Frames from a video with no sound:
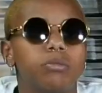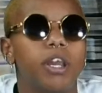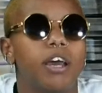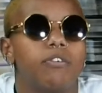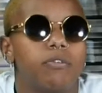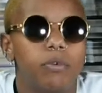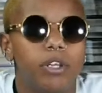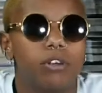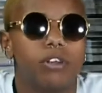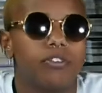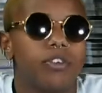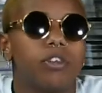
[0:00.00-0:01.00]
We don't
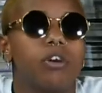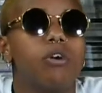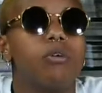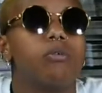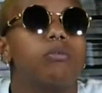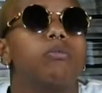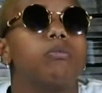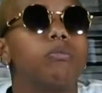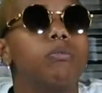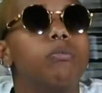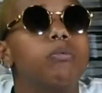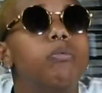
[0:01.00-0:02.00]
even know
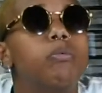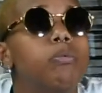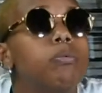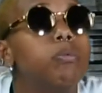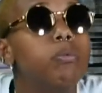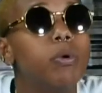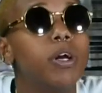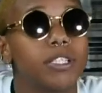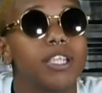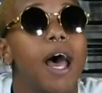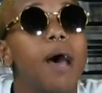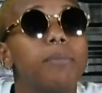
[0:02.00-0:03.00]
what's
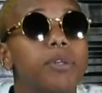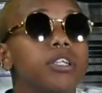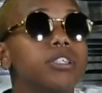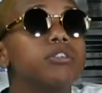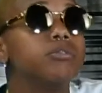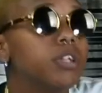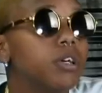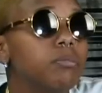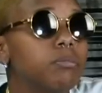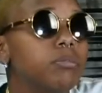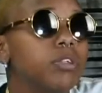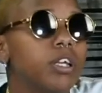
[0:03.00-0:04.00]
happening to them,
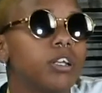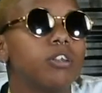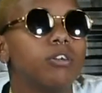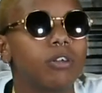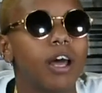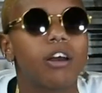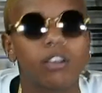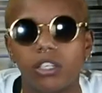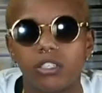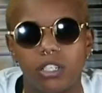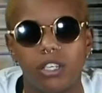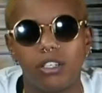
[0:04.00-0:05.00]
let alone how to
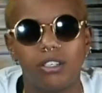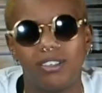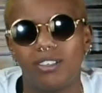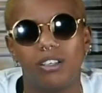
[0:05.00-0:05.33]
contain it.